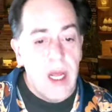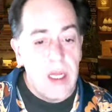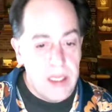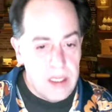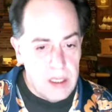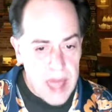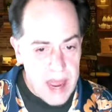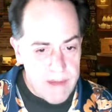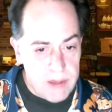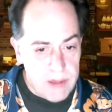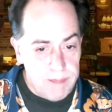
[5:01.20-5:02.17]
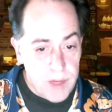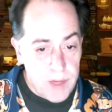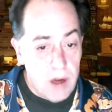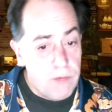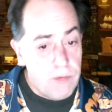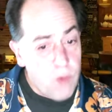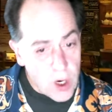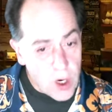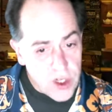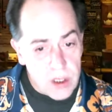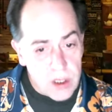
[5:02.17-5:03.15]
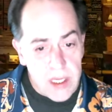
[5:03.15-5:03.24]
Linda Lavin.
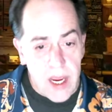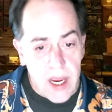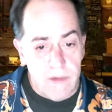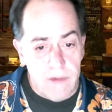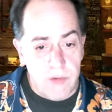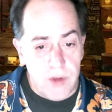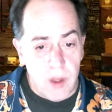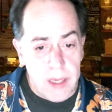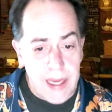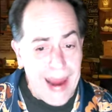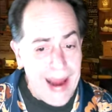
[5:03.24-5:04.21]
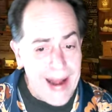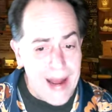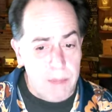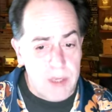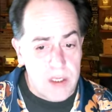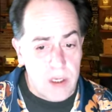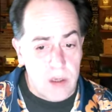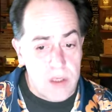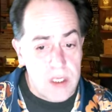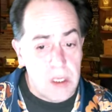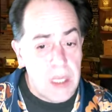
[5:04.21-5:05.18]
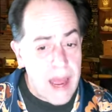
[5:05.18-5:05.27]
Unfortunately, after filming 8
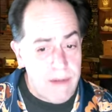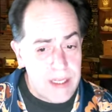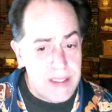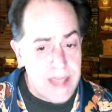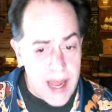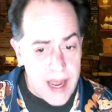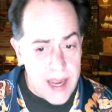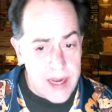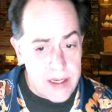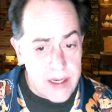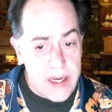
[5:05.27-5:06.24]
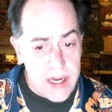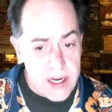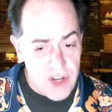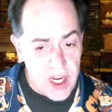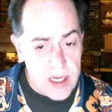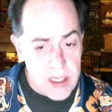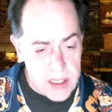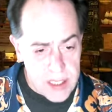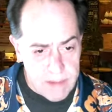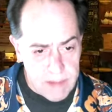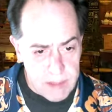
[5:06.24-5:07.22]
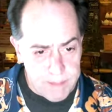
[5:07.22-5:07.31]
episodes, Lavin died at age
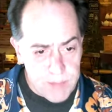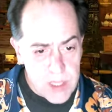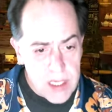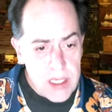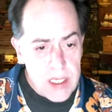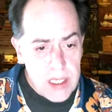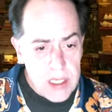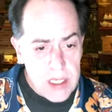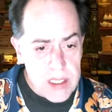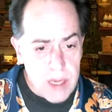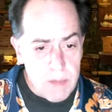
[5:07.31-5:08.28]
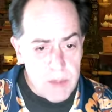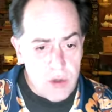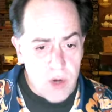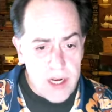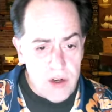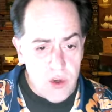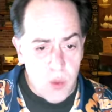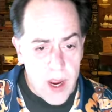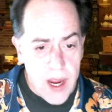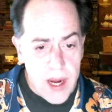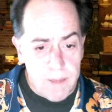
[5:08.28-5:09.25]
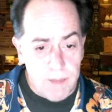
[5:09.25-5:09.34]
87. In some strange
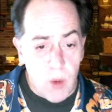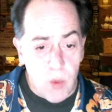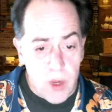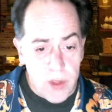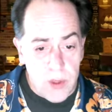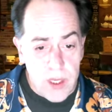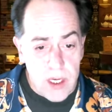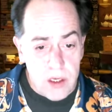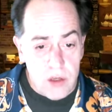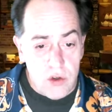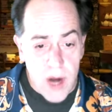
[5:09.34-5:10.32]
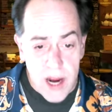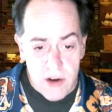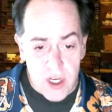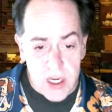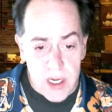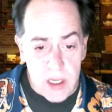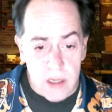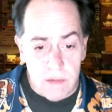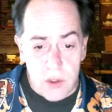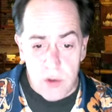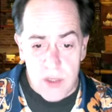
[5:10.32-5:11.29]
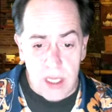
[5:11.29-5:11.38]
way, with the tragedy
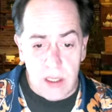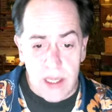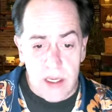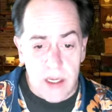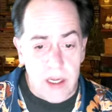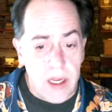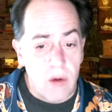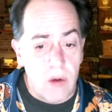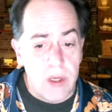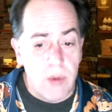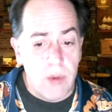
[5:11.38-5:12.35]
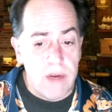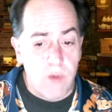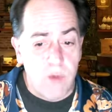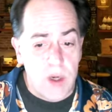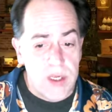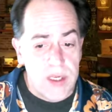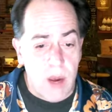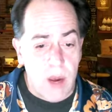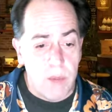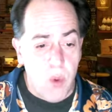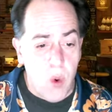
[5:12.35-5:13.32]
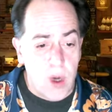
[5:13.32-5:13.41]
of losing Linda, it only reinforces how
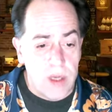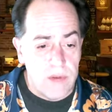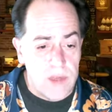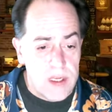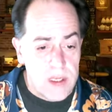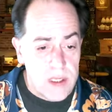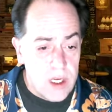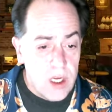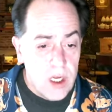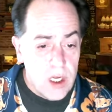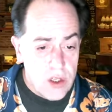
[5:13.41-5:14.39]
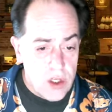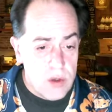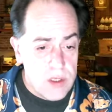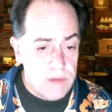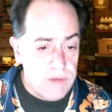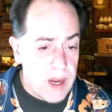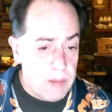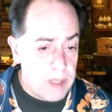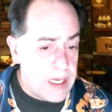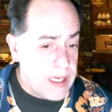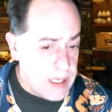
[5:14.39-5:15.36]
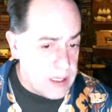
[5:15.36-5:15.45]
important this chosen
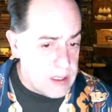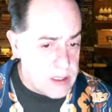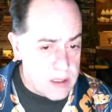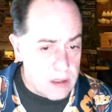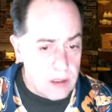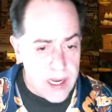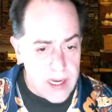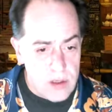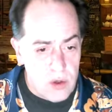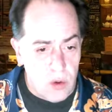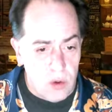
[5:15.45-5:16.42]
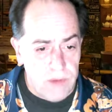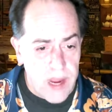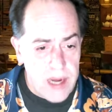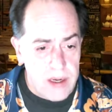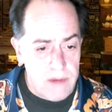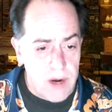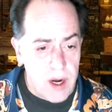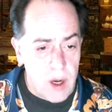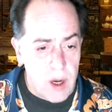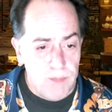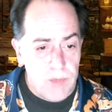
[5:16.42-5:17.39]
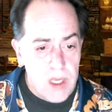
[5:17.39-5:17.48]
family is, Lane told Vanity
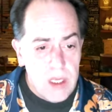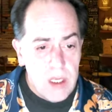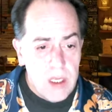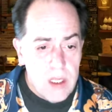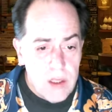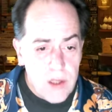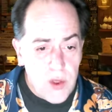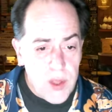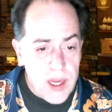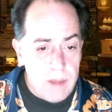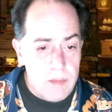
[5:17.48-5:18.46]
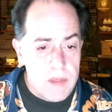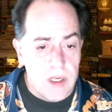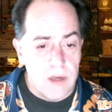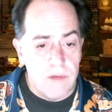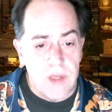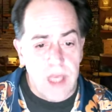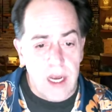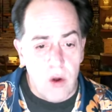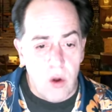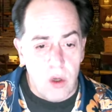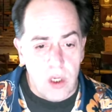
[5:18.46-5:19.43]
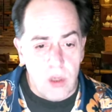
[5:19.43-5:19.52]
Fair. The themes of getting
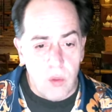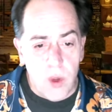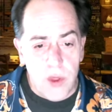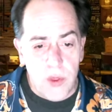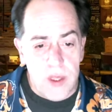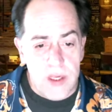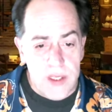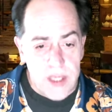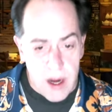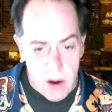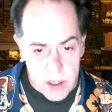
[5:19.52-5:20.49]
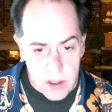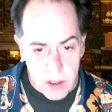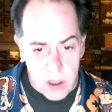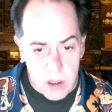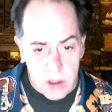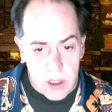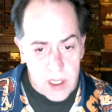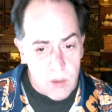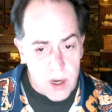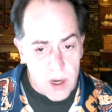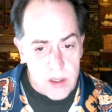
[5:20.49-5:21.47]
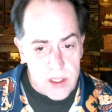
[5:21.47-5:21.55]
older with this character, he
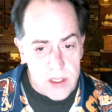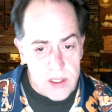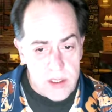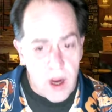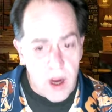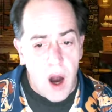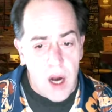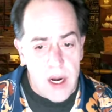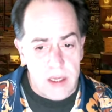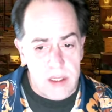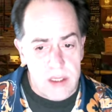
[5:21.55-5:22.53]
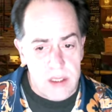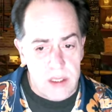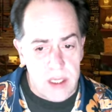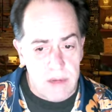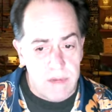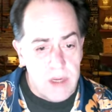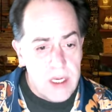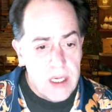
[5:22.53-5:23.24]
wears his heart on his sleeve.